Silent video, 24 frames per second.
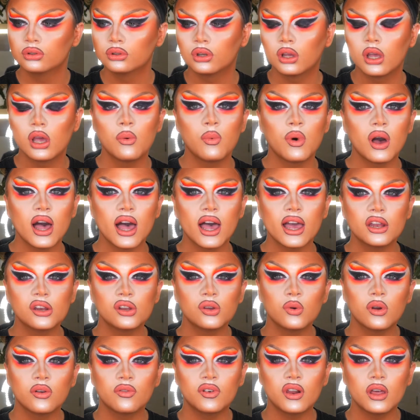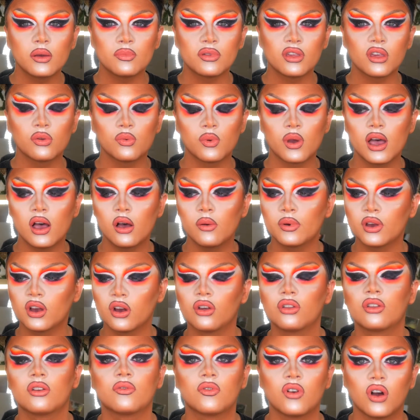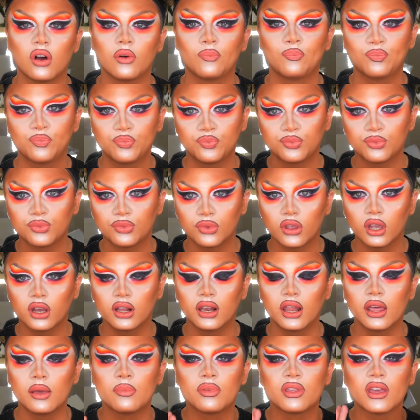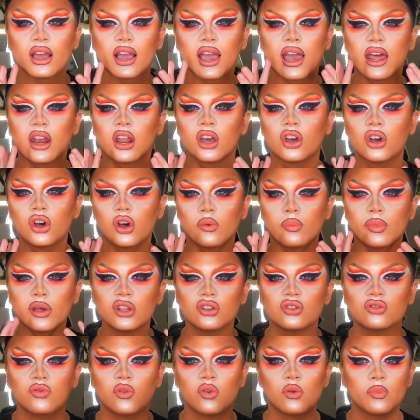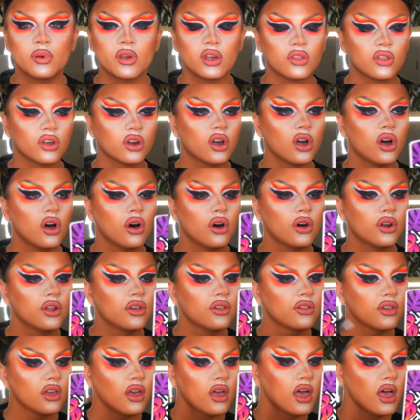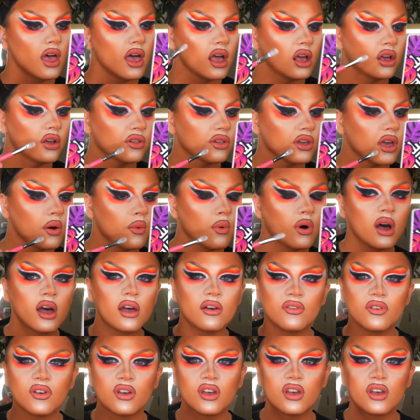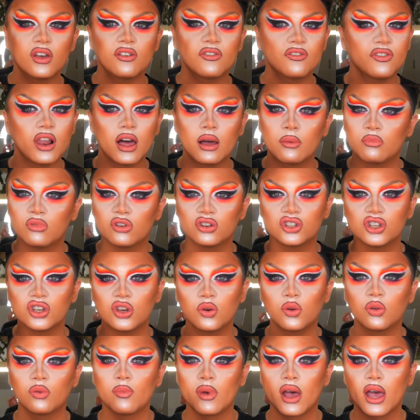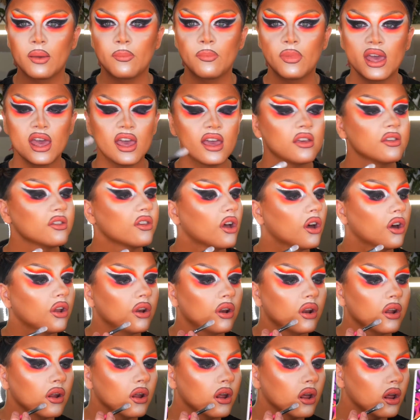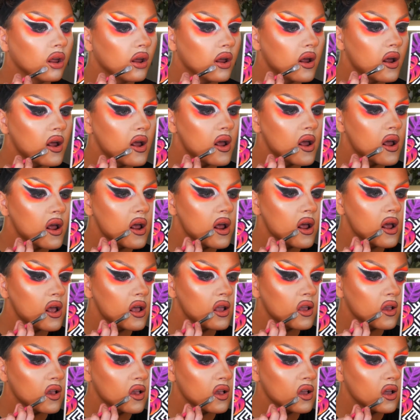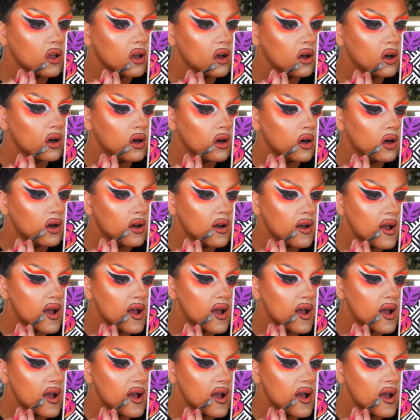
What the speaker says: And what I do with lips as well, because I've got lips that kind of go a bit droopy on the corners, I just get whatever flat brush I used my base on and just cut